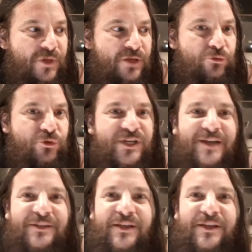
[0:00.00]

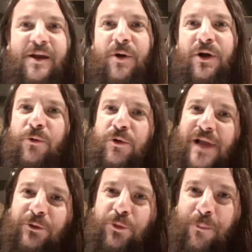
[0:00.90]
enthusiastic about it. We would
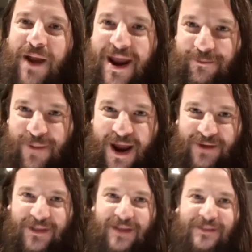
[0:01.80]
like to play,
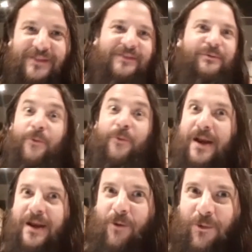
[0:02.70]
man. That's
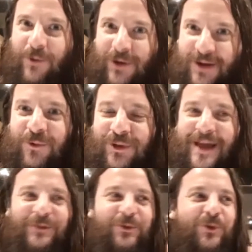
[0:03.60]
really what we would
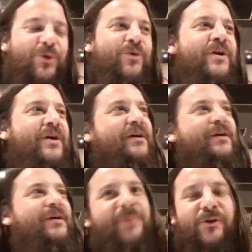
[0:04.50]
like to do,
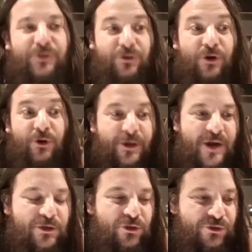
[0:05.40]
because you know the
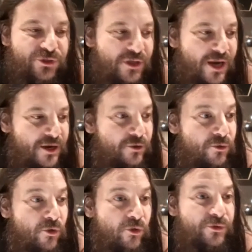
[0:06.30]
reactions are
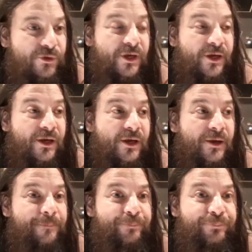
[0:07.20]

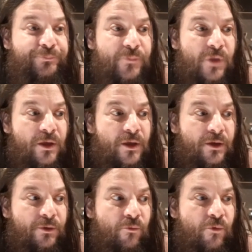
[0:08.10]
good.
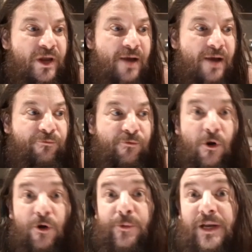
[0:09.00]
We have
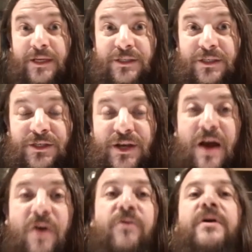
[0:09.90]
4 releases
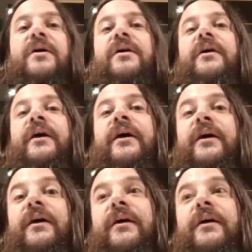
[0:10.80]
now
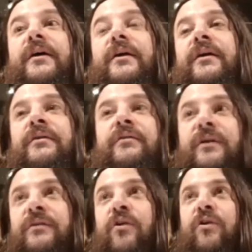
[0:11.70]

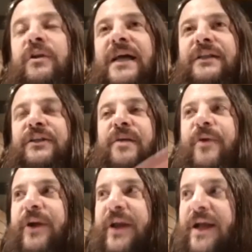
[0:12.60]
in all Latin
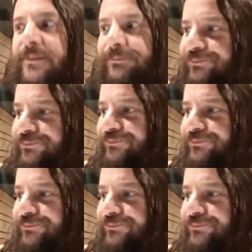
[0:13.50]
America,